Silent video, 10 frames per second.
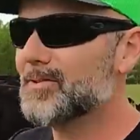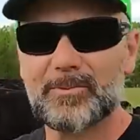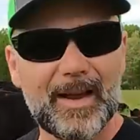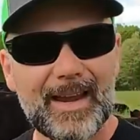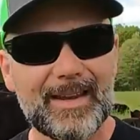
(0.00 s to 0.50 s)
is
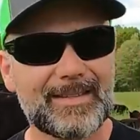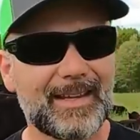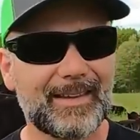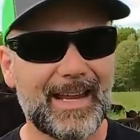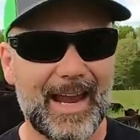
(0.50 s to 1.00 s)

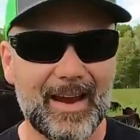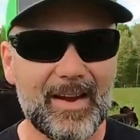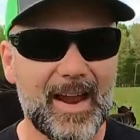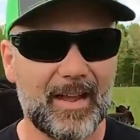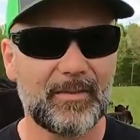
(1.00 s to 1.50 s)
raised in the
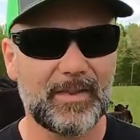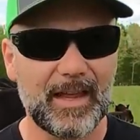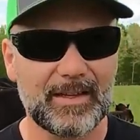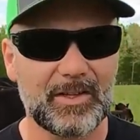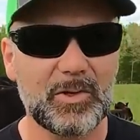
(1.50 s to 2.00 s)
area
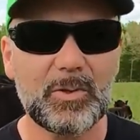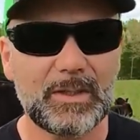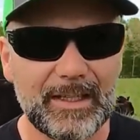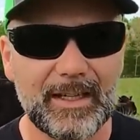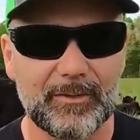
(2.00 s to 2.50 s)
that you
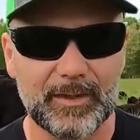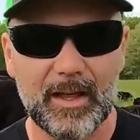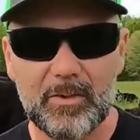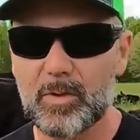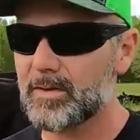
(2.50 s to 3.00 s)
live.
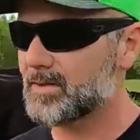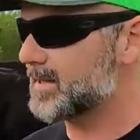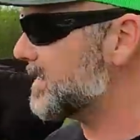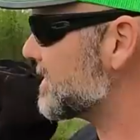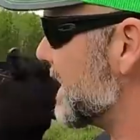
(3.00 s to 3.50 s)
In other
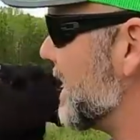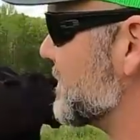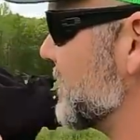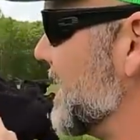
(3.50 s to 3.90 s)
words, these cows